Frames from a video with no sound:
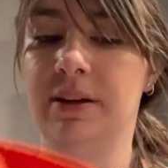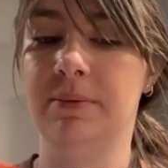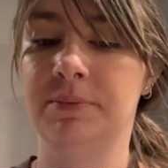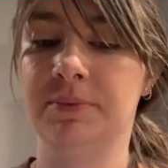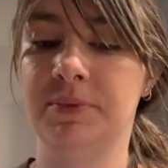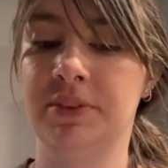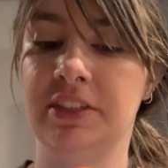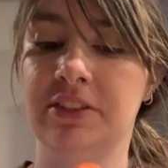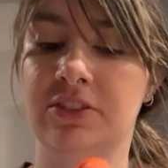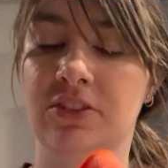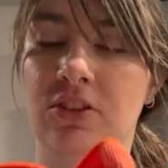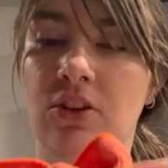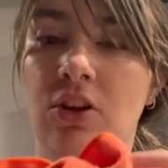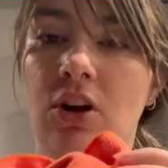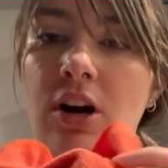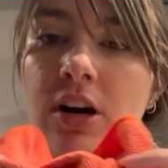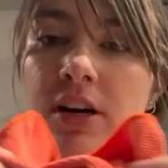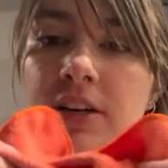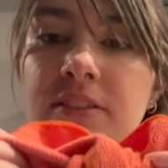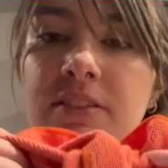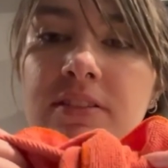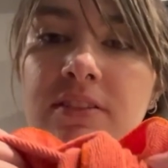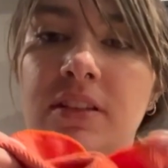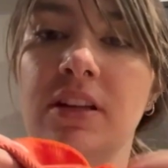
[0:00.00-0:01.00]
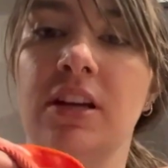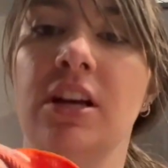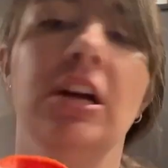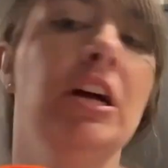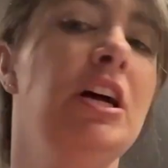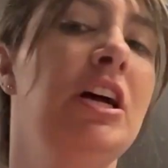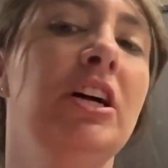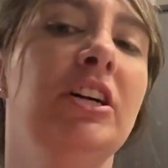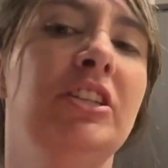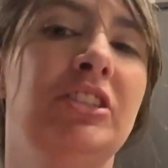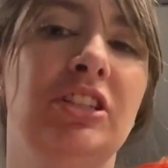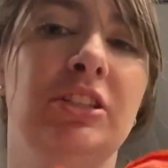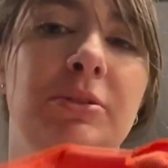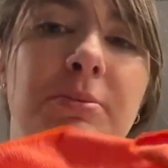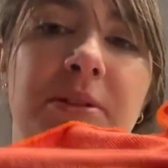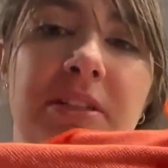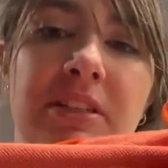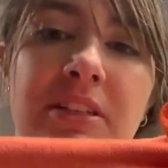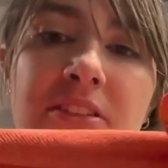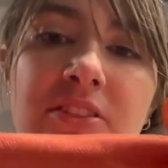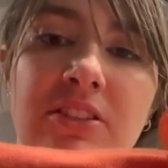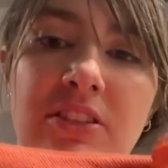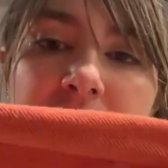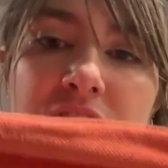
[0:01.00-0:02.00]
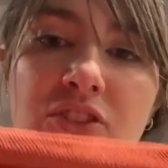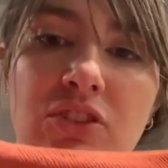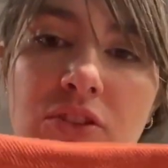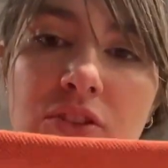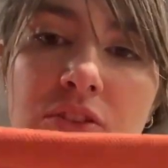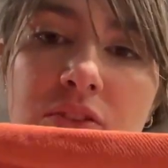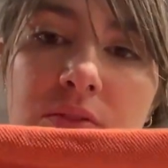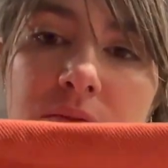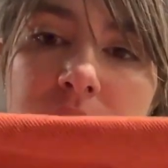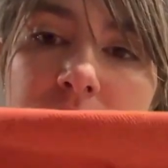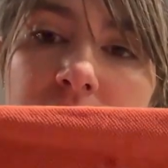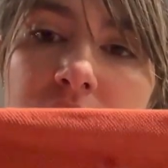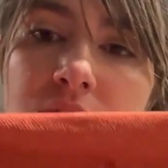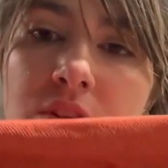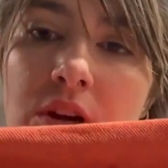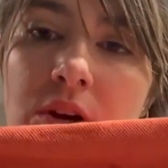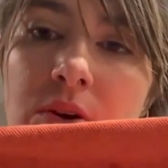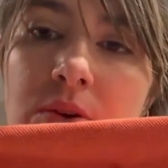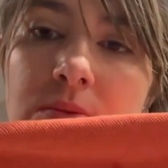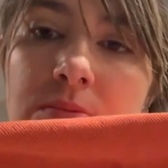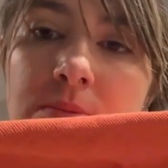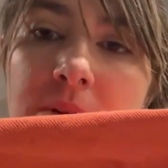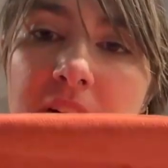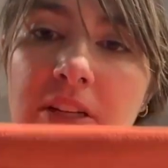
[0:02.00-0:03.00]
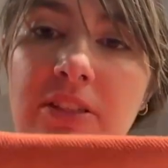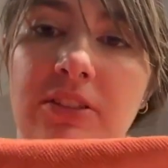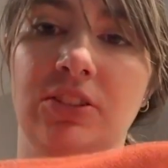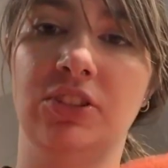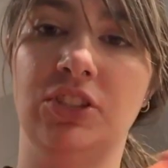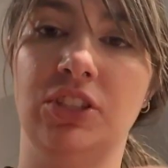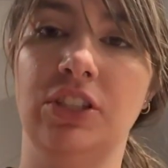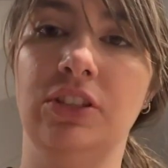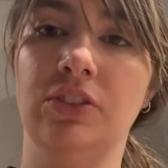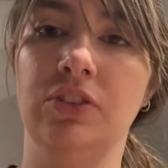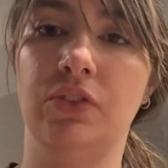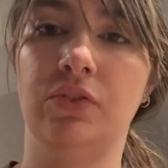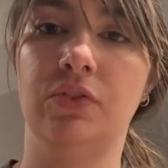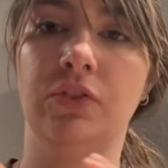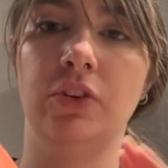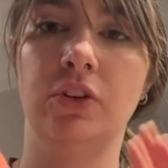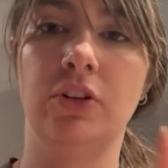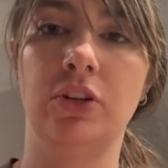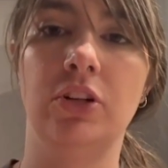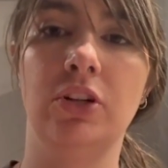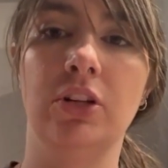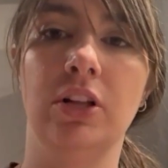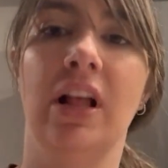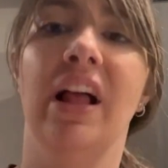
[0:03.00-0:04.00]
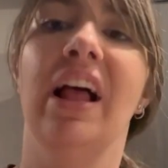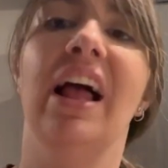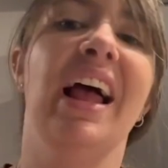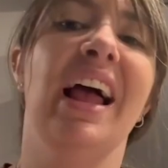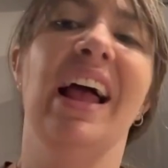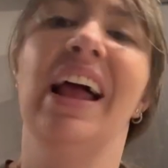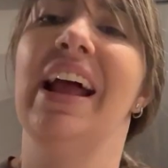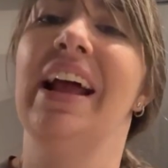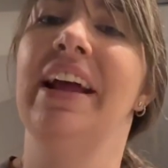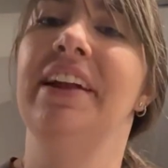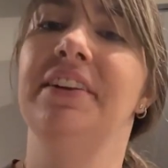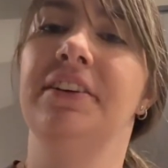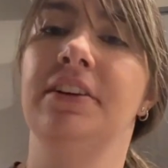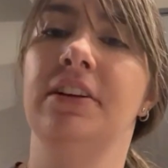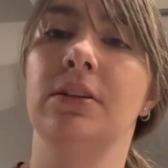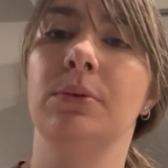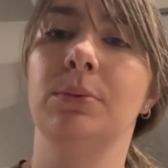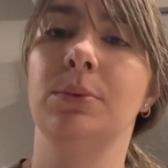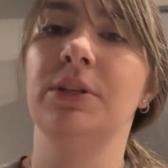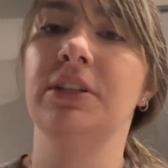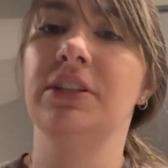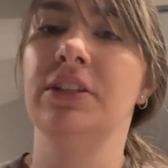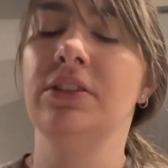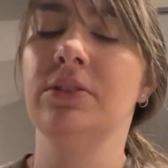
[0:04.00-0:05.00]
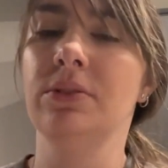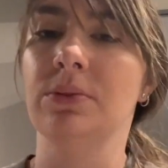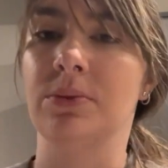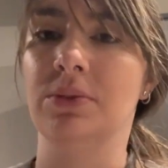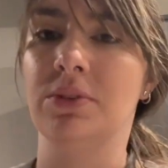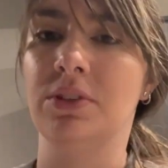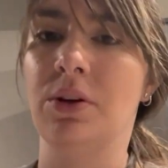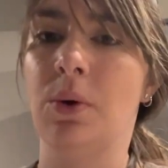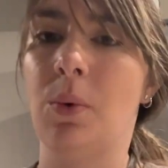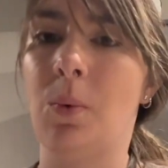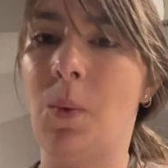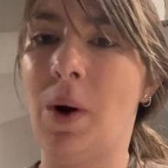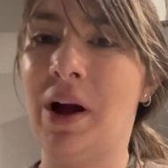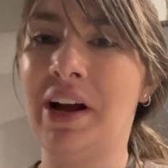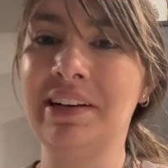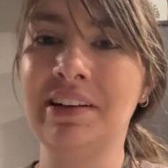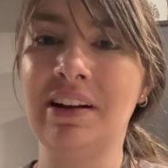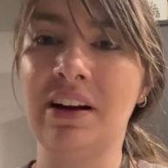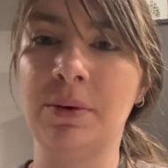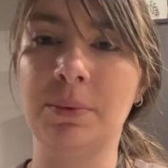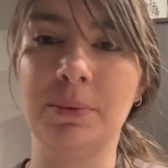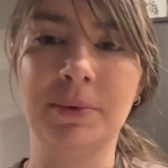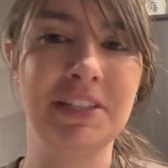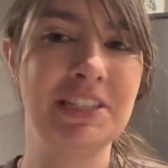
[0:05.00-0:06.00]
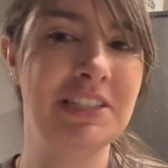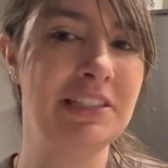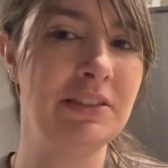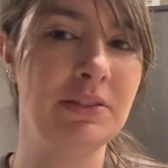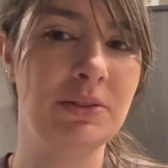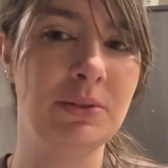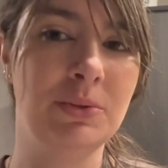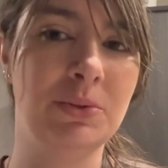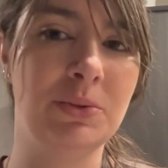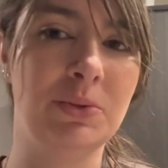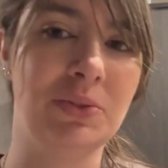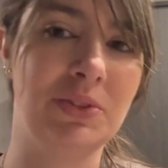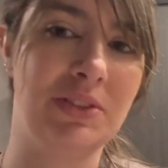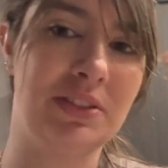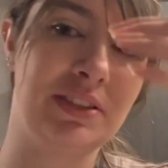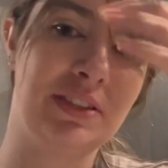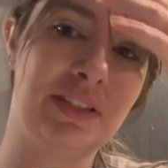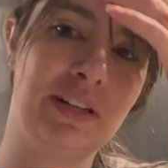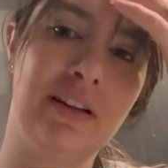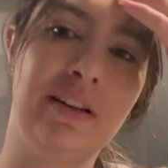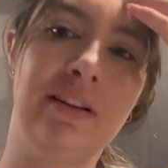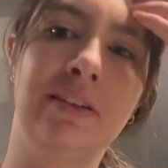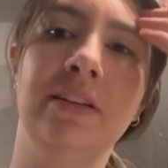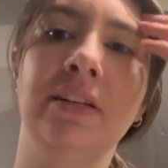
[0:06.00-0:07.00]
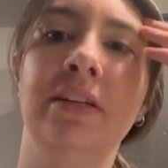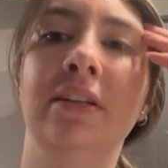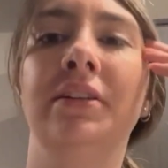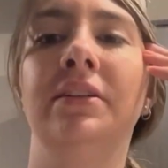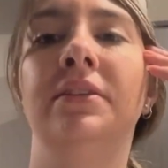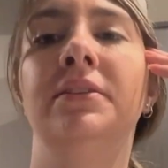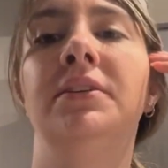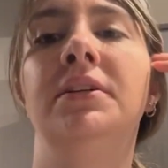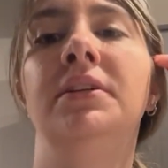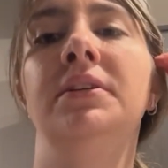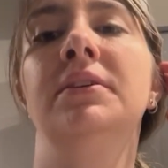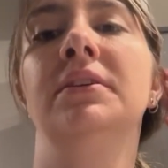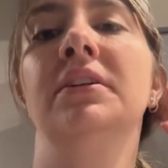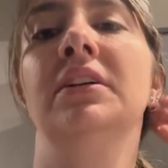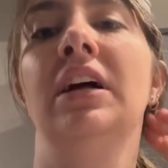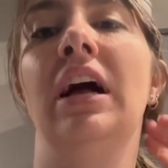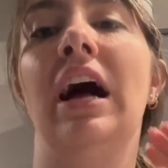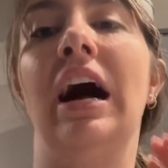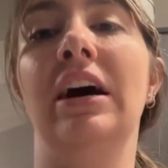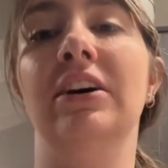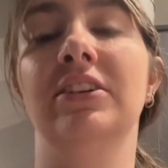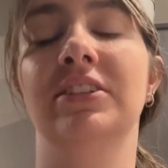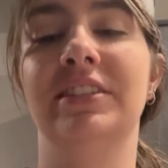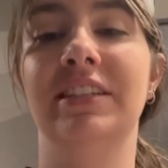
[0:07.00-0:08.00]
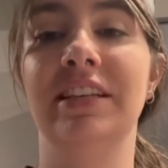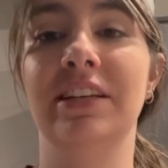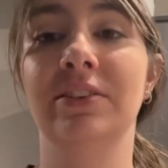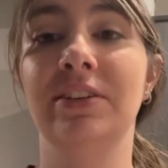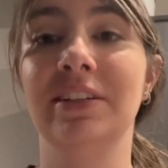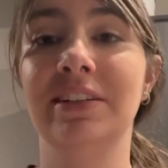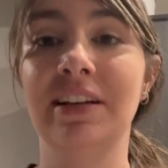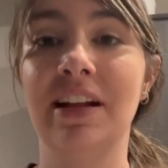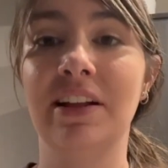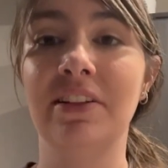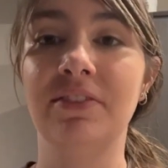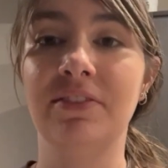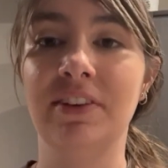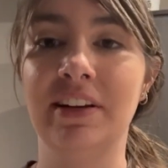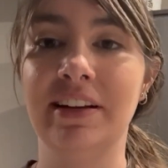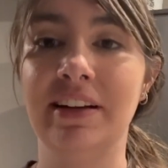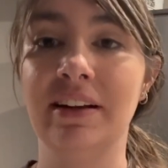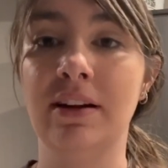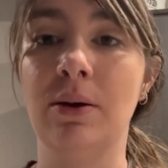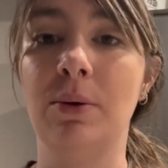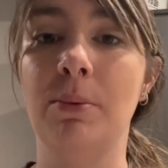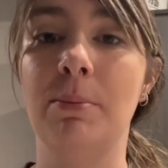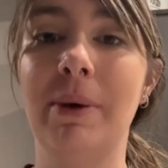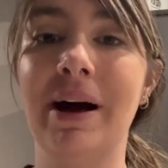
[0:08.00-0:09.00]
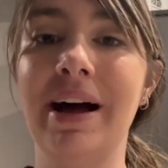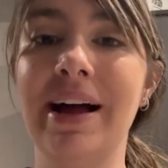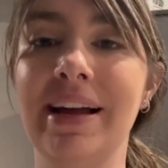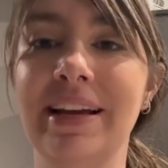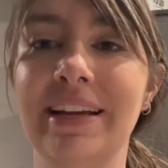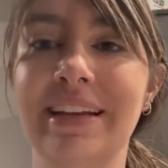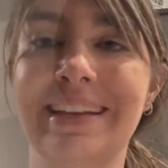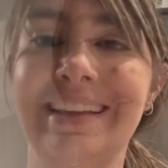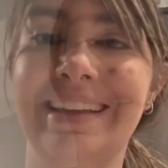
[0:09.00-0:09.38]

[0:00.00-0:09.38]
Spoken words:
these cloths just because it's so much useful and you can reuse. Why not reuse? I'll see you in another video. Bye.